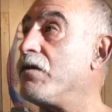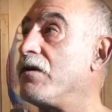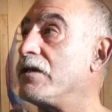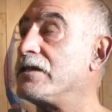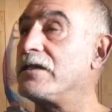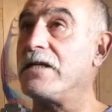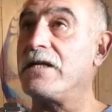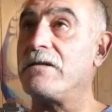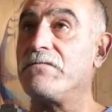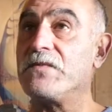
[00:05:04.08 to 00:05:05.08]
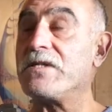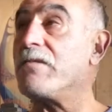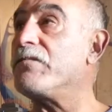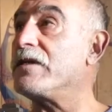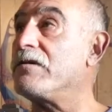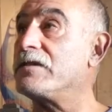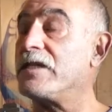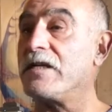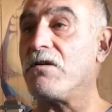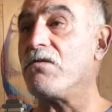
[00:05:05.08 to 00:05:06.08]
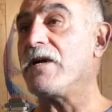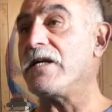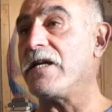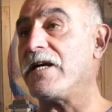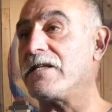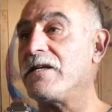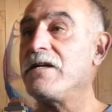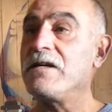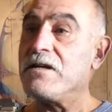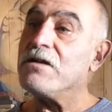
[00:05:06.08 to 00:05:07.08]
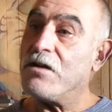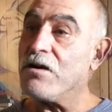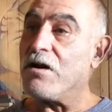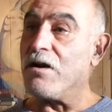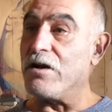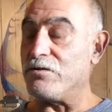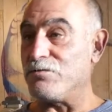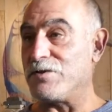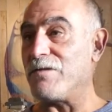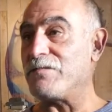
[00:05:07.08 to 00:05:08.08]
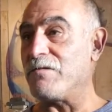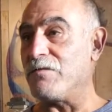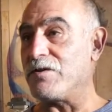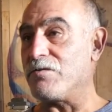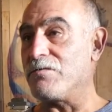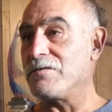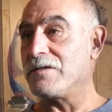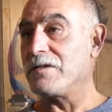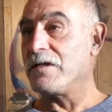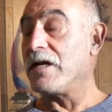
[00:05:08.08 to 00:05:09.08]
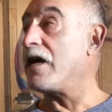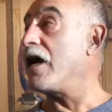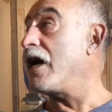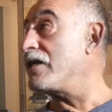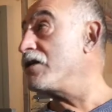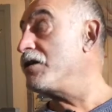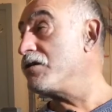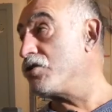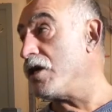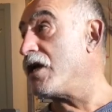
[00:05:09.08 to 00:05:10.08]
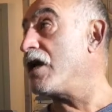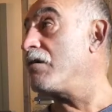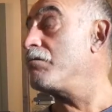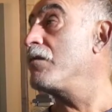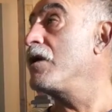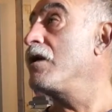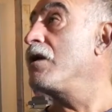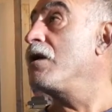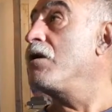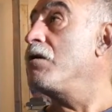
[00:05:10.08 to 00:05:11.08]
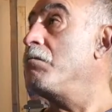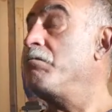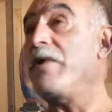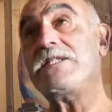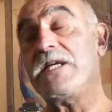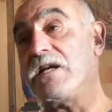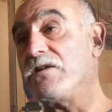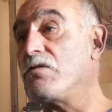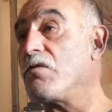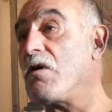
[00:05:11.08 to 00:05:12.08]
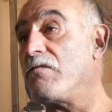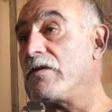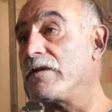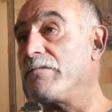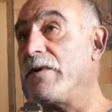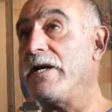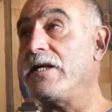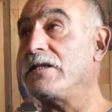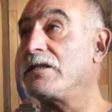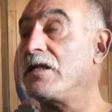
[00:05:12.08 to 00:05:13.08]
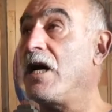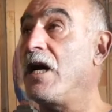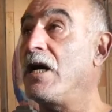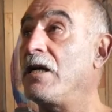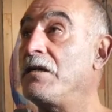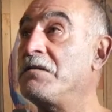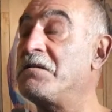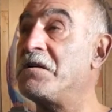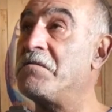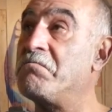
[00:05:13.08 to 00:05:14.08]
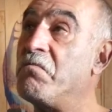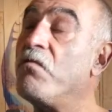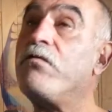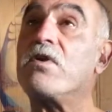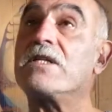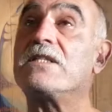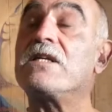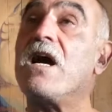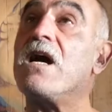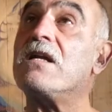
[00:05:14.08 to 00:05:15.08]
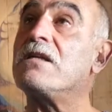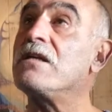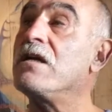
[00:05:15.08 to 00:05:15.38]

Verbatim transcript: was um, somebody who said, okay, dad, I do something with you, yeah? And she came, basically took over the place and um, for a start,